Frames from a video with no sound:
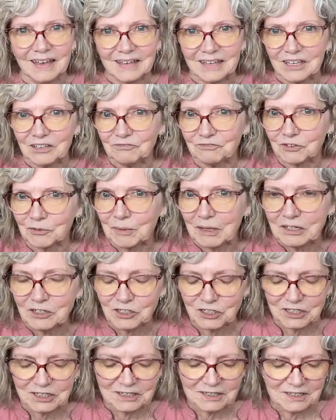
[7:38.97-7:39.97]

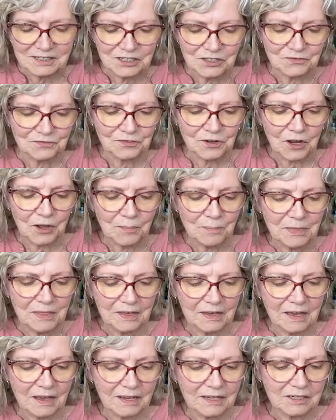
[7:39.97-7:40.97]
information is from the
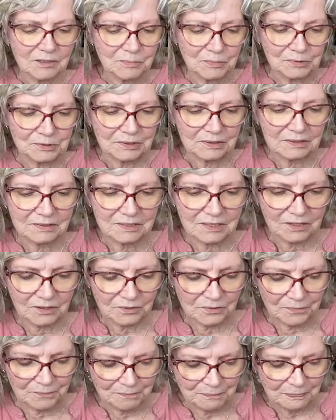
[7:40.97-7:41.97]
guidebook.
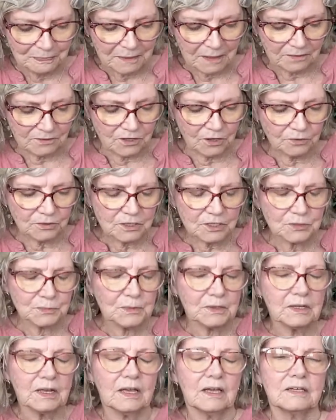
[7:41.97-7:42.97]
So notice
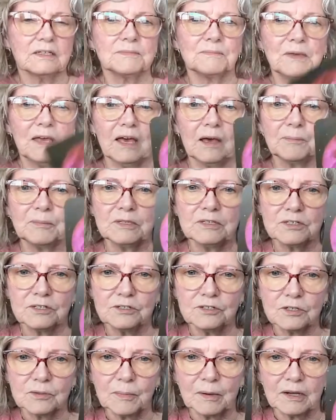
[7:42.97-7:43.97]
what happens
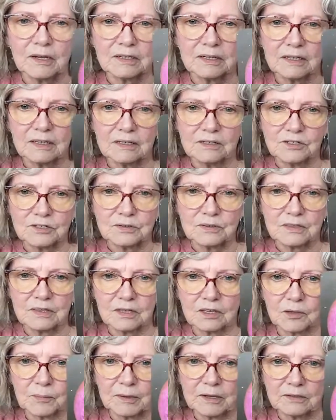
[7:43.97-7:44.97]
in your body as you
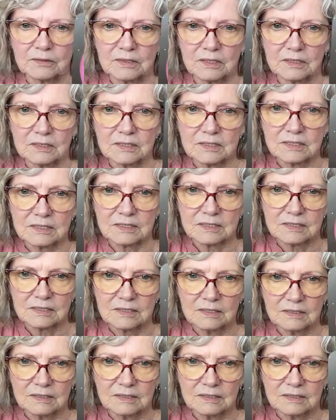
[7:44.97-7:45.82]
think about this.